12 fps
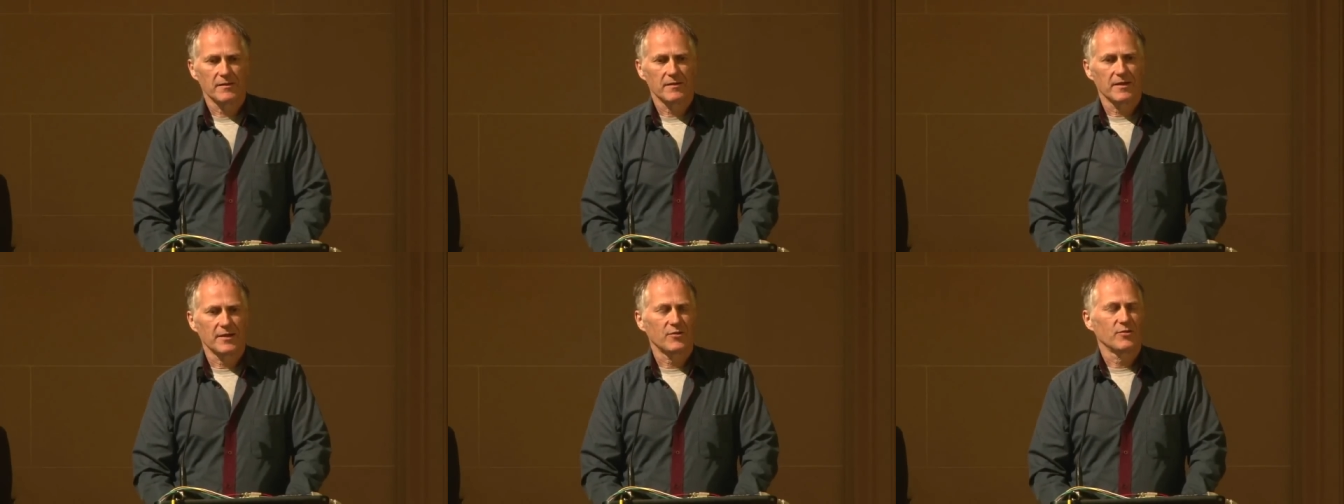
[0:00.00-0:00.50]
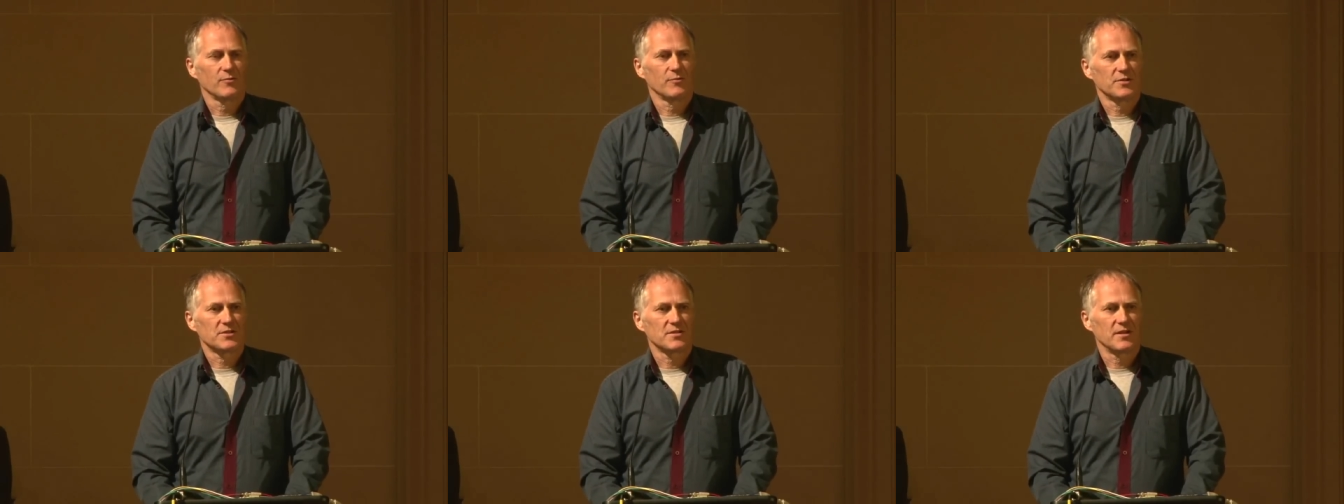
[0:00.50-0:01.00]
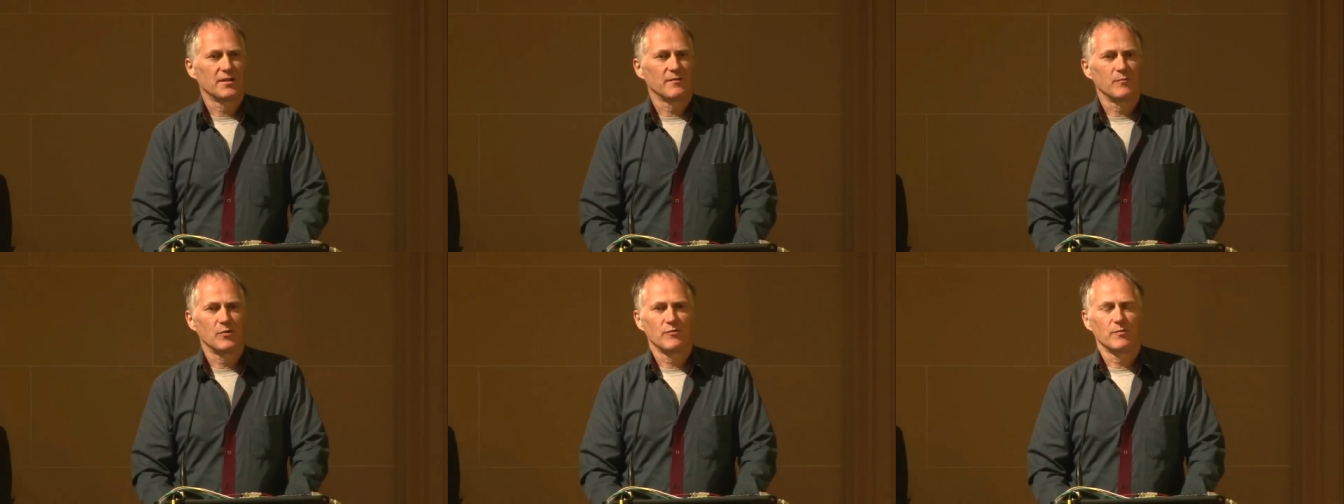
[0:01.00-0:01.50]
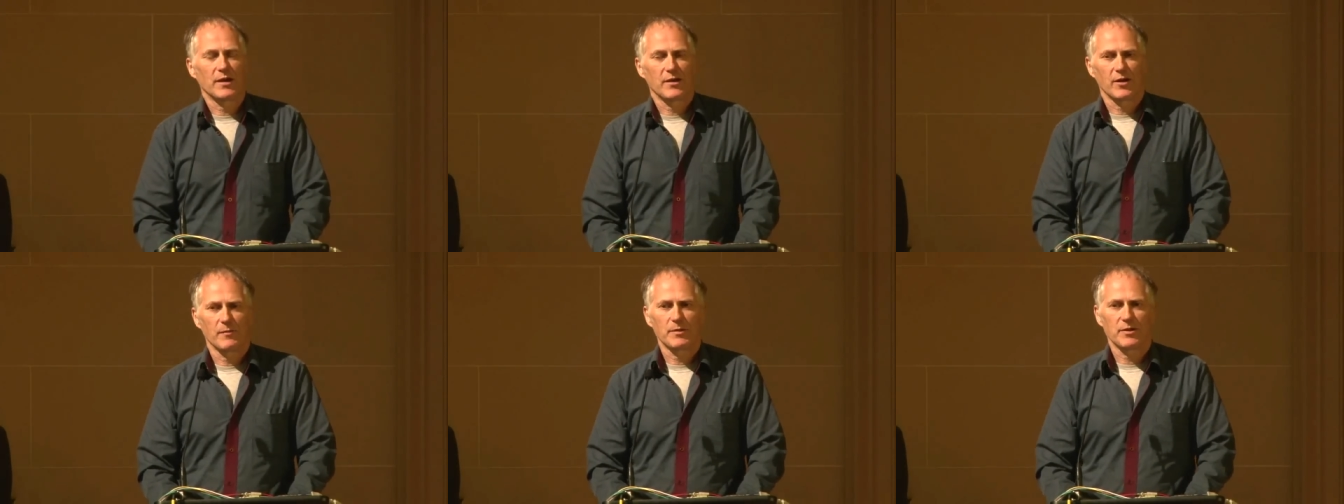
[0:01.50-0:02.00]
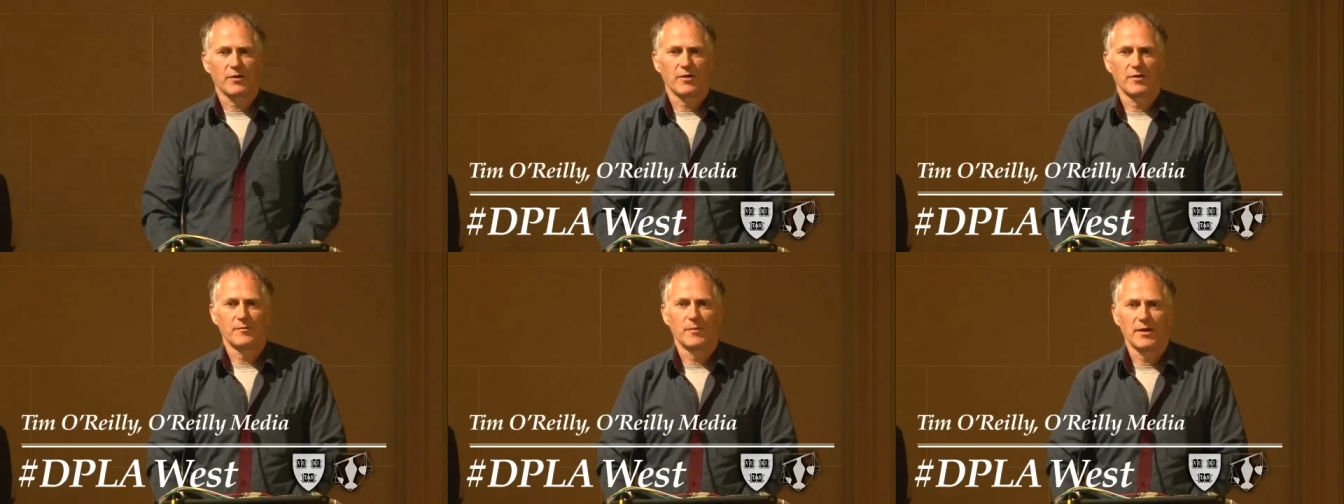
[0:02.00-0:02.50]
I too was moved by HyperCard.